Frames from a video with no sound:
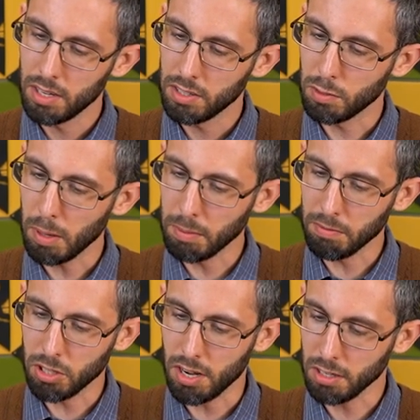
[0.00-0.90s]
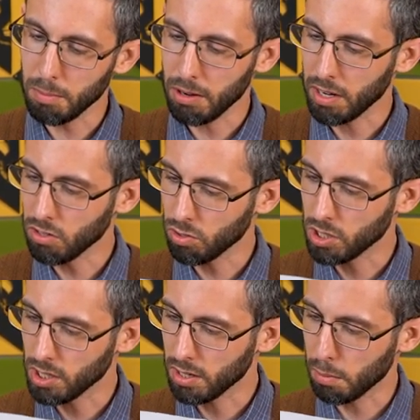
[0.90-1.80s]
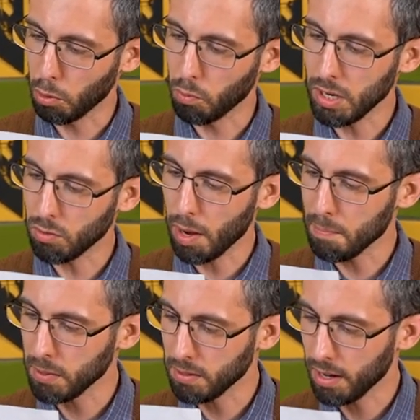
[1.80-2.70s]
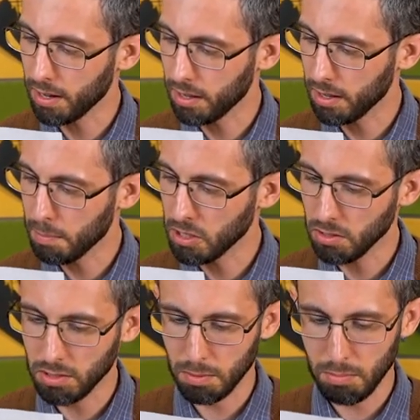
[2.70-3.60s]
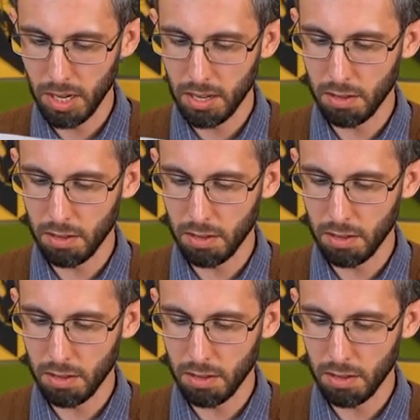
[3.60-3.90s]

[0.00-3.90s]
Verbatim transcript: Since people have talked about interest in a marine reptile episode someday,